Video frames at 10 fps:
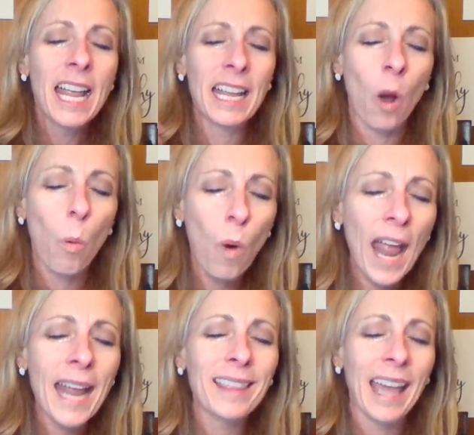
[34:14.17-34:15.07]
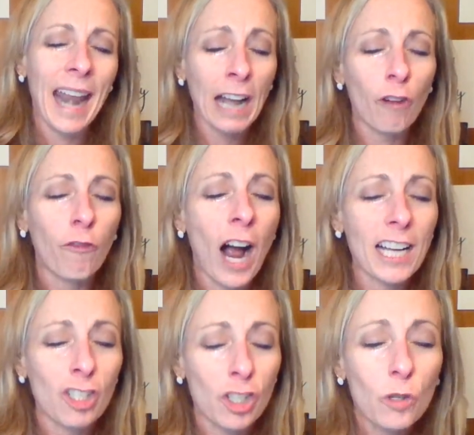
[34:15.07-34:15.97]
in a way that
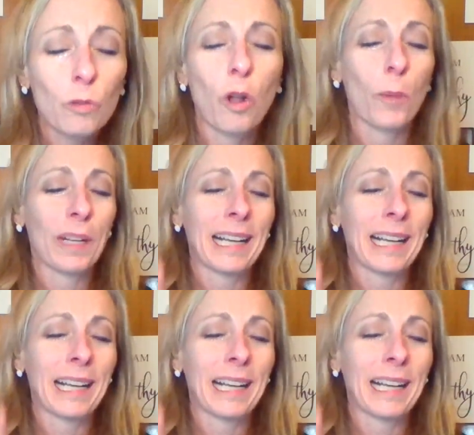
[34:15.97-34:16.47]
edifies you, Lord,